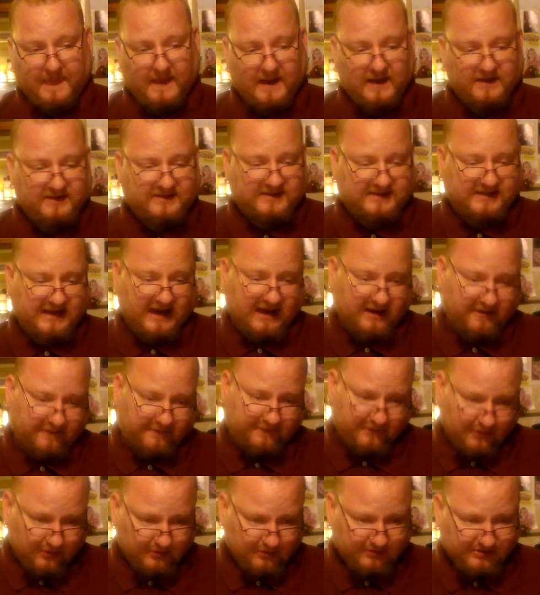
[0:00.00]
Instead
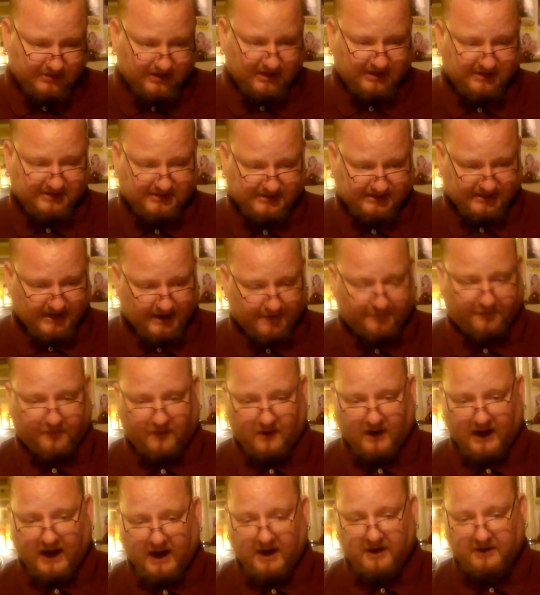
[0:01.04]
of using a
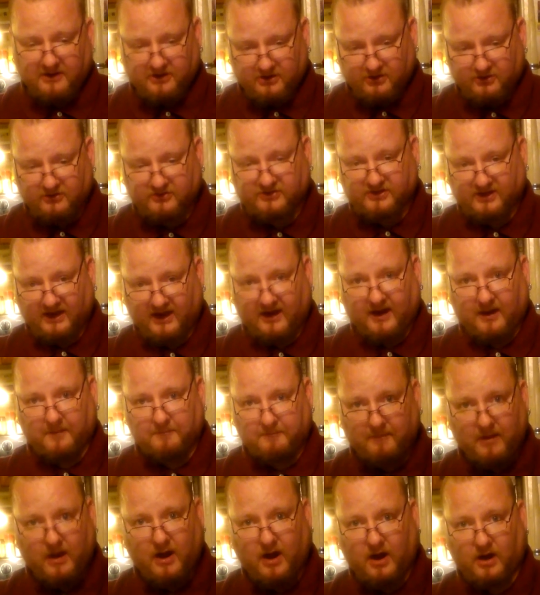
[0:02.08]
sniffer, I'd use like a
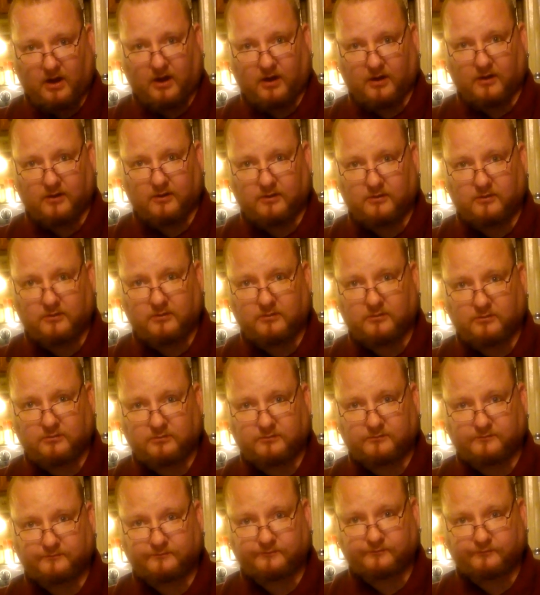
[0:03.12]
mug
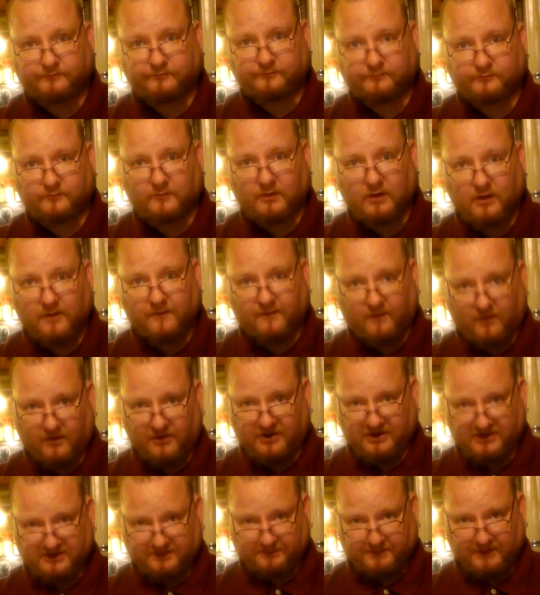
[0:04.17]
for
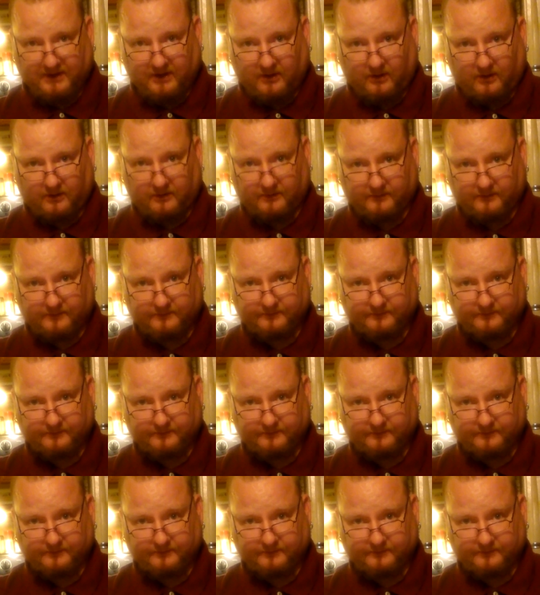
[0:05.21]
this beer.